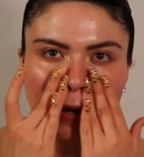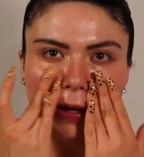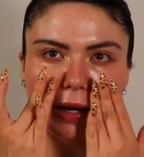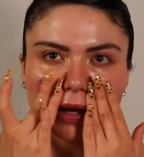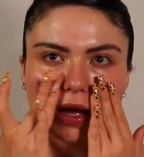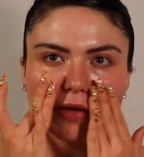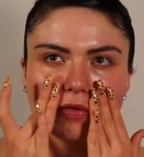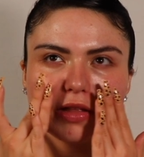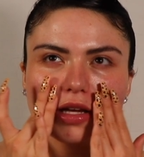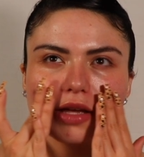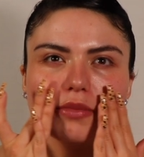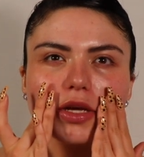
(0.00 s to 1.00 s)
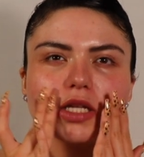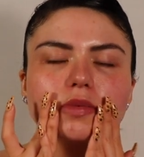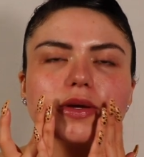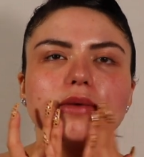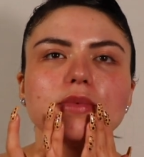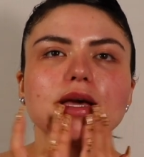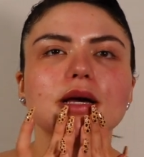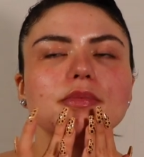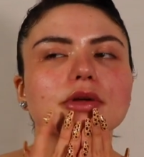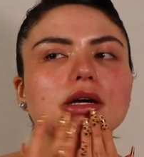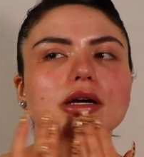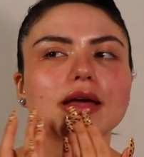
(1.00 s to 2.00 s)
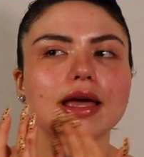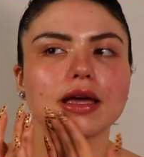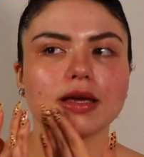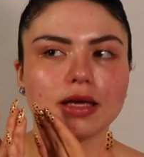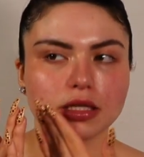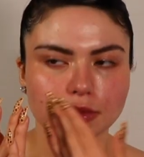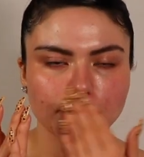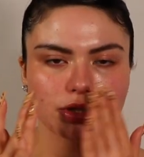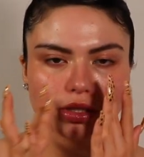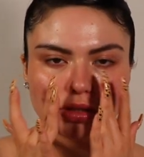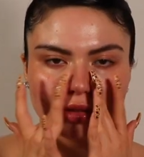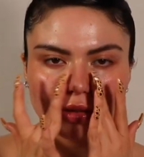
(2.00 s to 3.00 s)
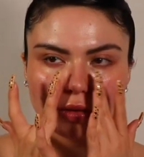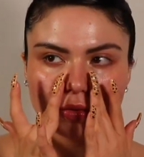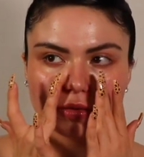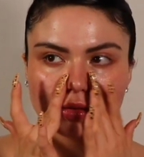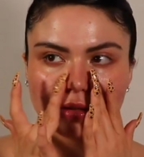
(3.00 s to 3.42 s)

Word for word: and I feel like it makes my makeup look cakey, especially on the nose.